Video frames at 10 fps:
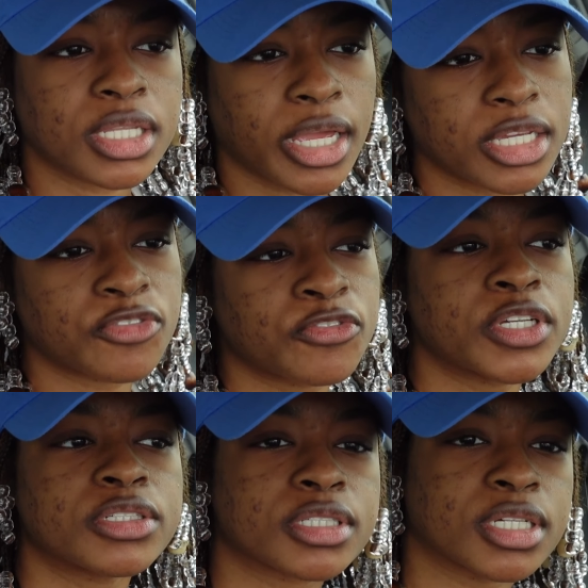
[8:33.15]
Like it
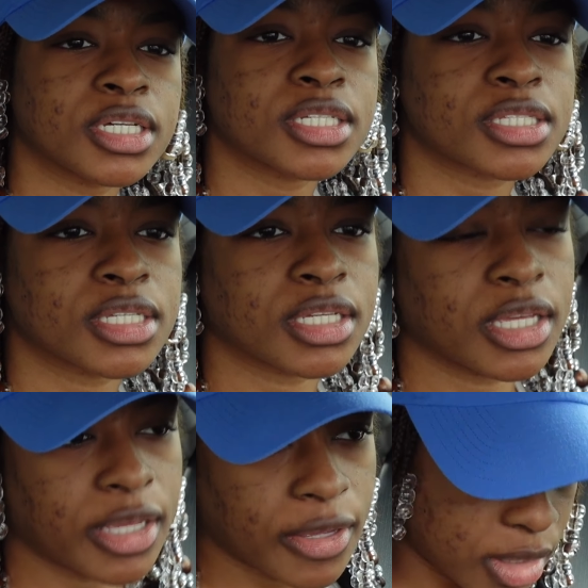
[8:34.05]
feels good to
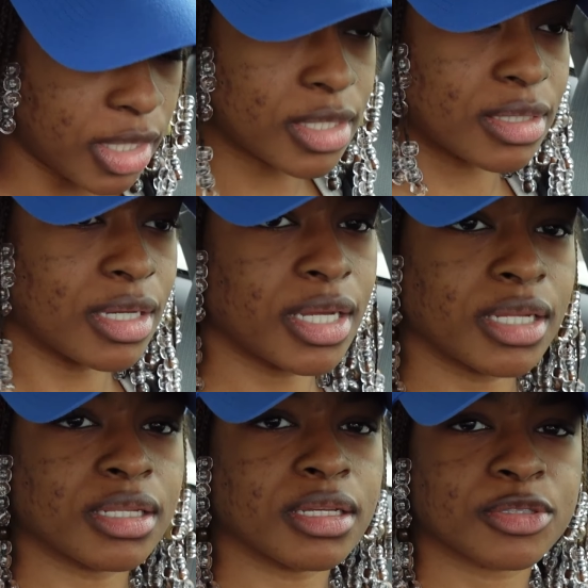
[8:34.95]
get things done,
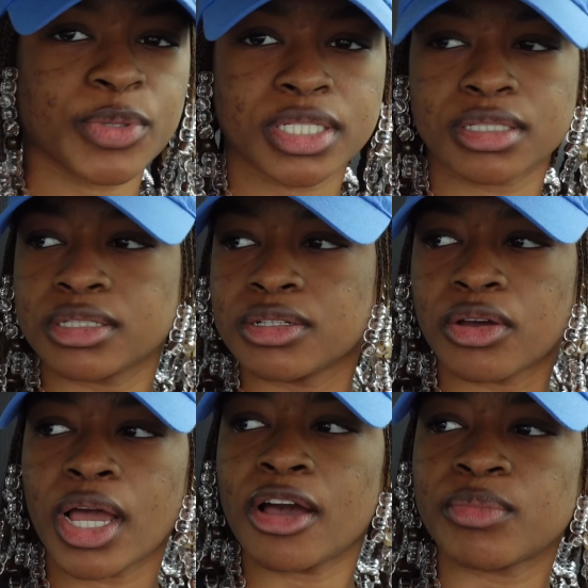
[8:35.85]
and especially you
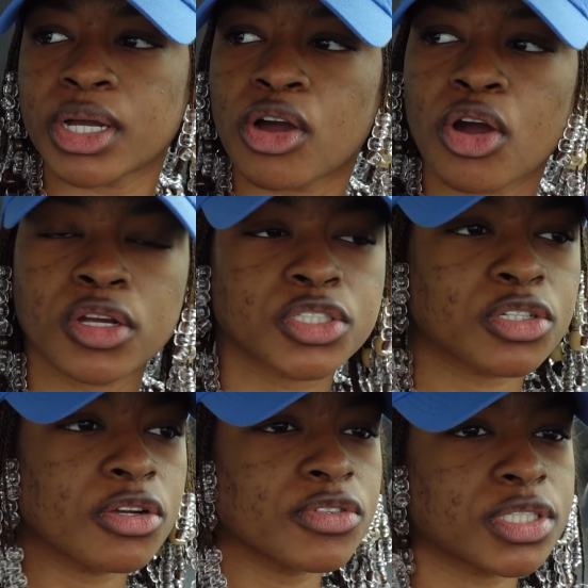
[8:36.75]
know have my car
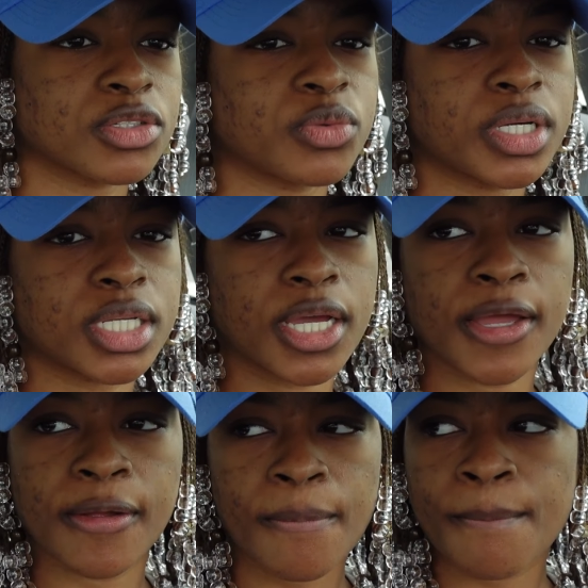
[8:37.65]
serviced and
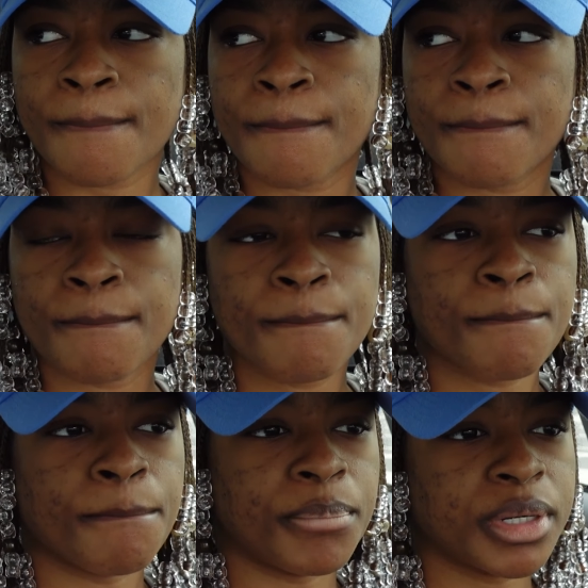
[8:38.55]
whatnot,
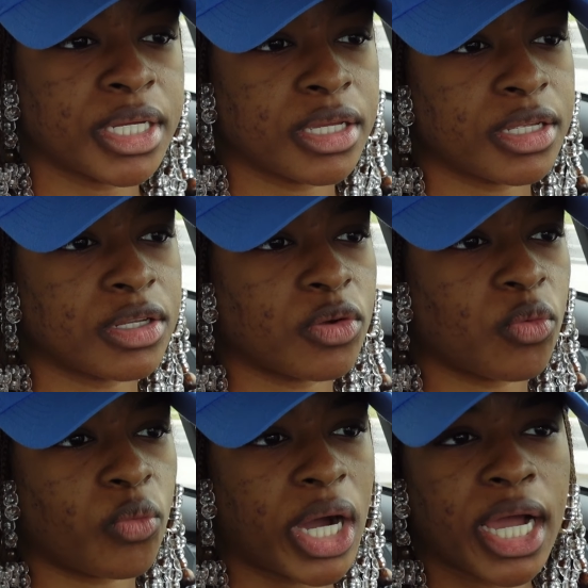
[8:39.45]
but
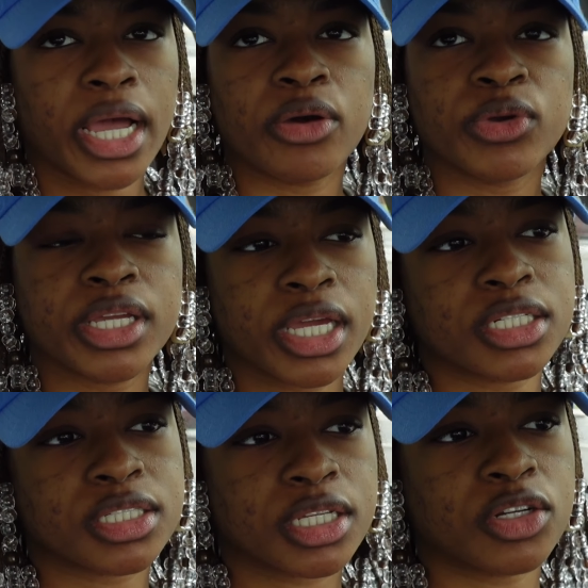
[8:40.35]
why we can't
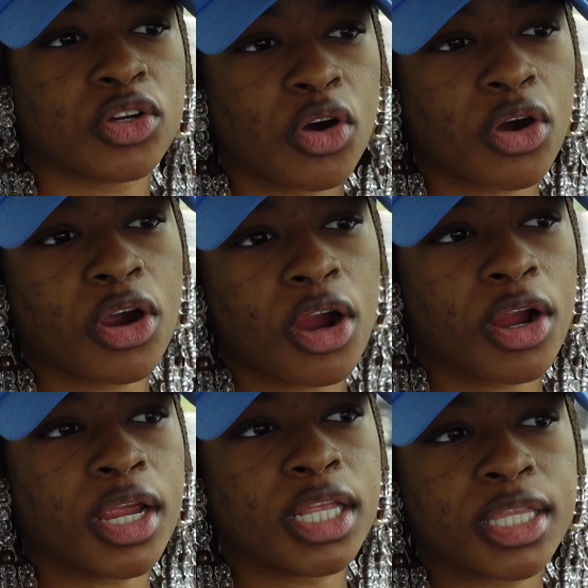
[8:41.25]
just get a
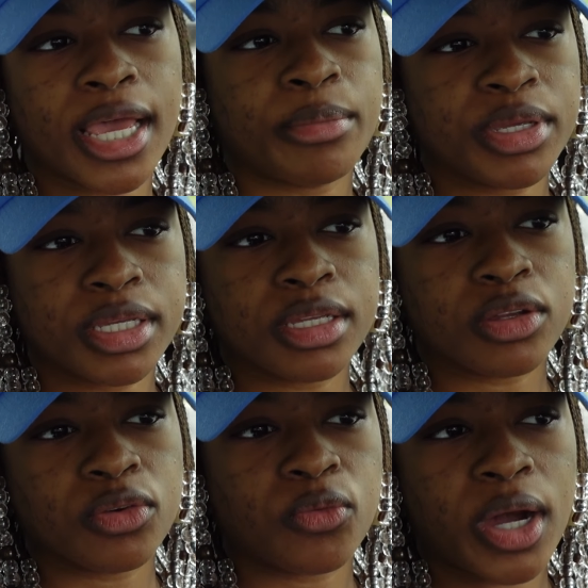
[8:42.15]
car and that be it?
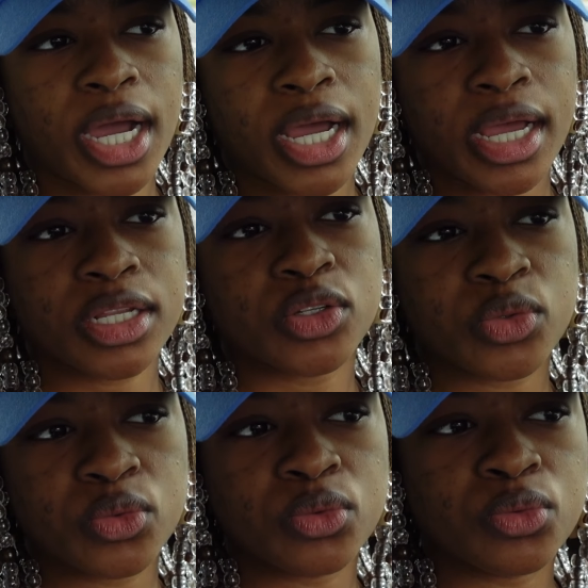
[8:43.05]
Why do
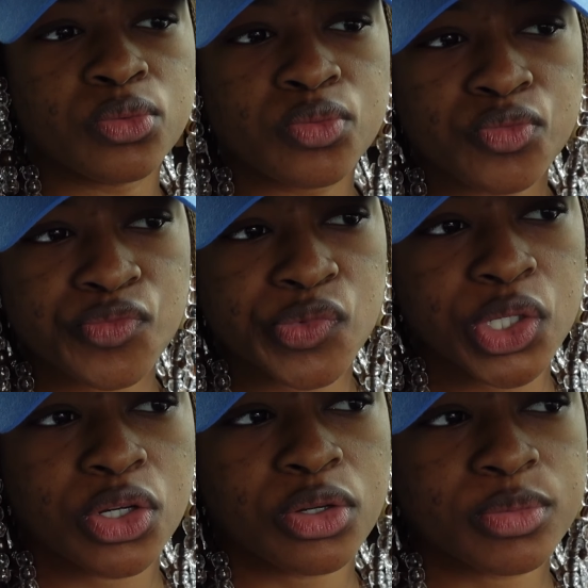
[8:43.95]

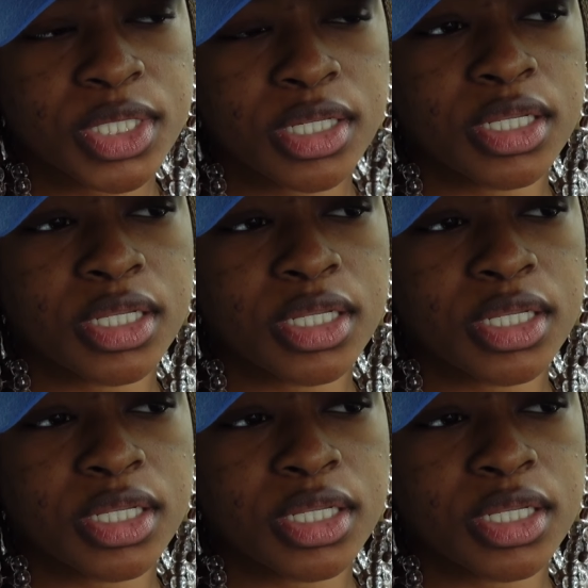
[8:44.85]
you know what I'm saying?